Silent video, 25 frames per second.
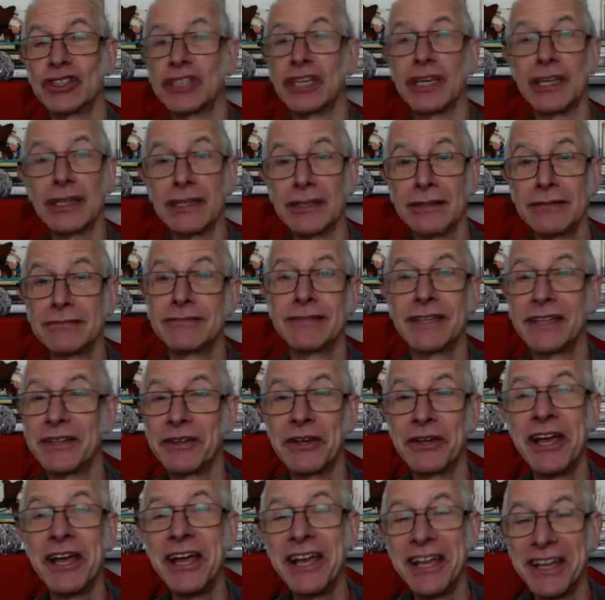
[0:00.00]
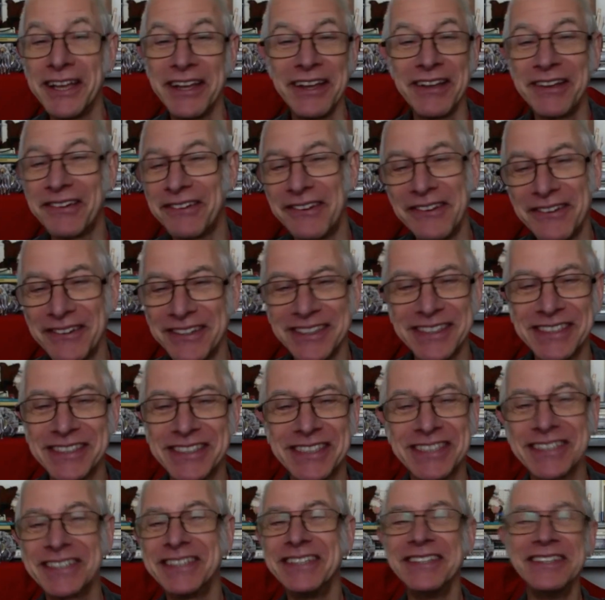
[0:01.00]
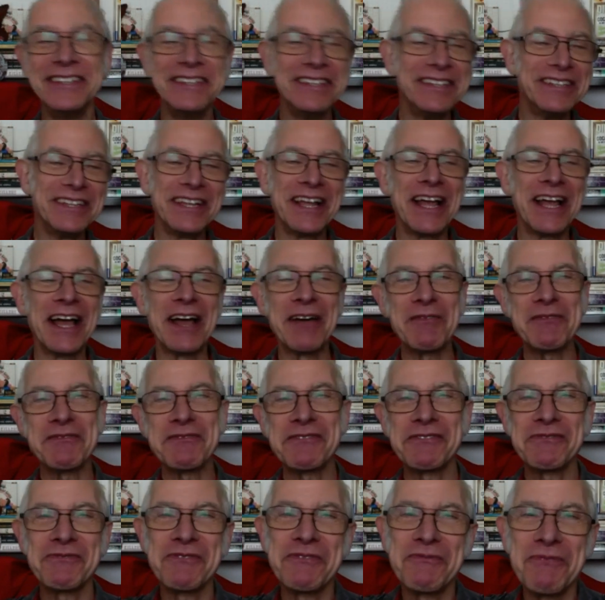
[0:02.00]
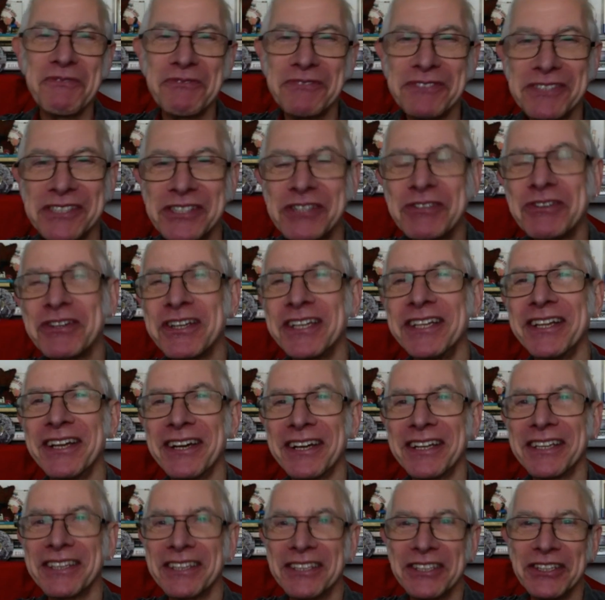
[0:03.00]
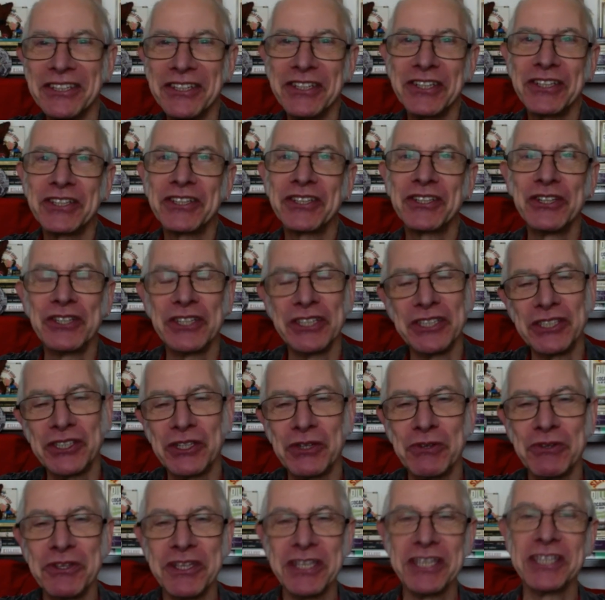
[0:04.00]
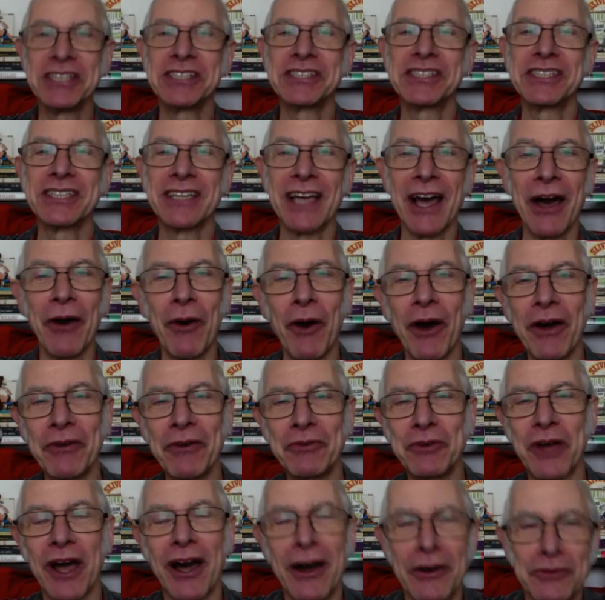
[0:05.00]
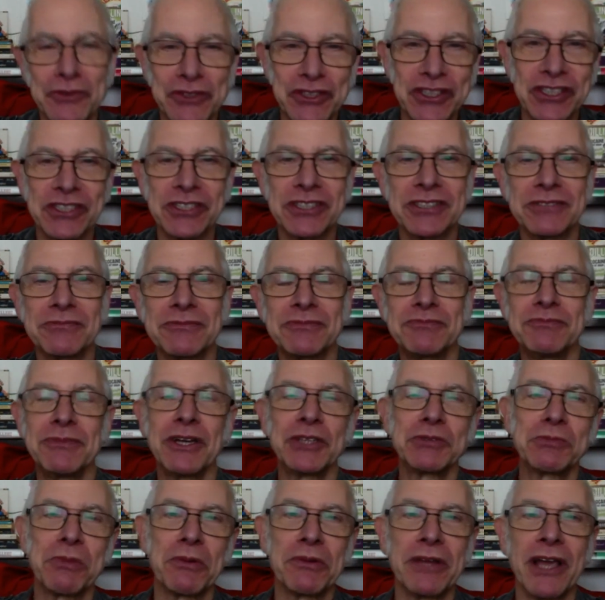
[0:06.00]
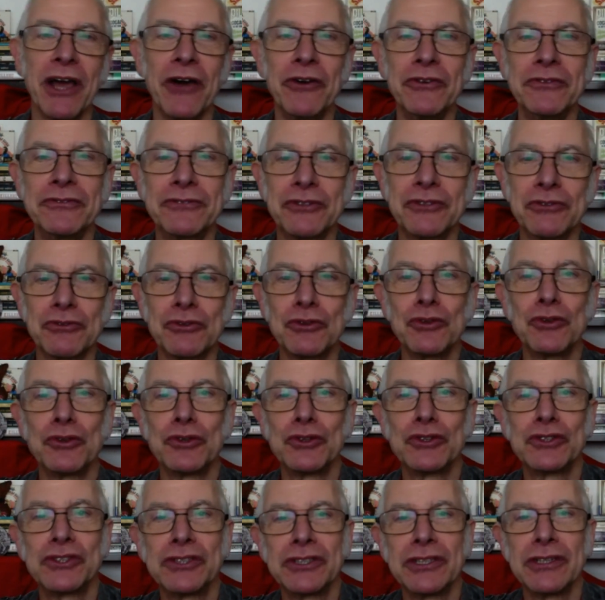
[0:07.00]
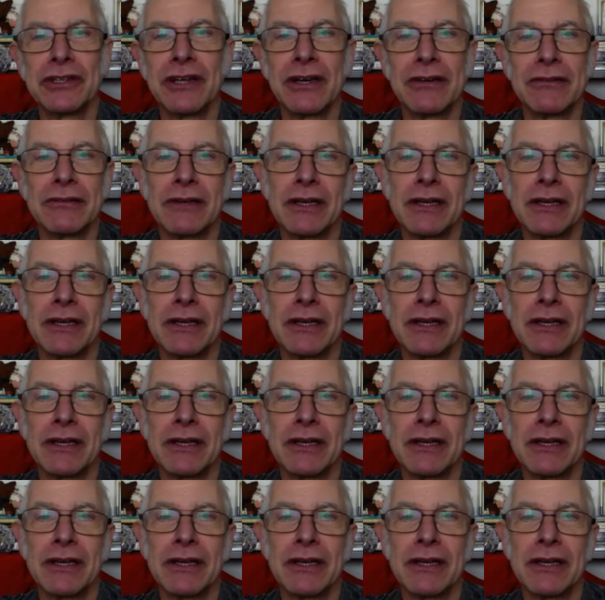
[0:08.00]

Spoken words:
tell you. It was, what were we talking, like 32 years ago? I was just most probably overawed, you know,